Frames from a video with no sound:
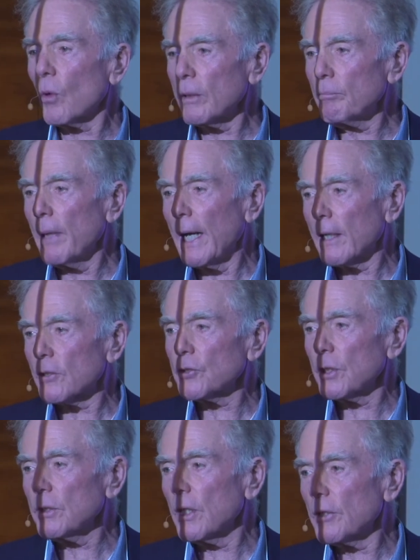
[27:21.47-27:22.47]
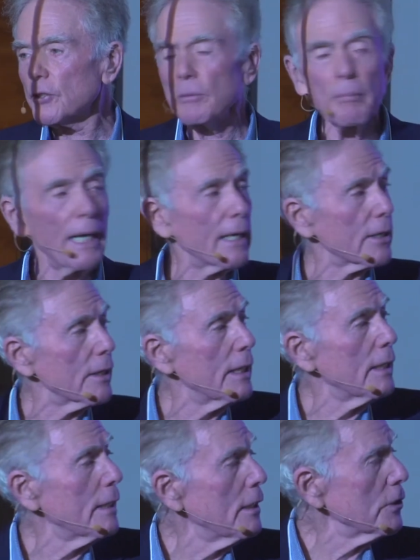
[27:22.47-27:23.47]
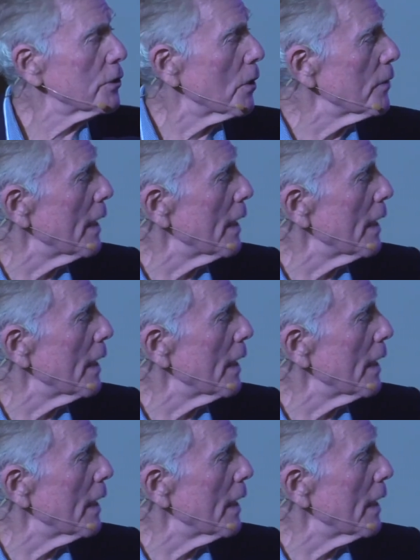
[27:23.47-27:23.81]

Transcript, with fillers: what matters and doesn't matter, so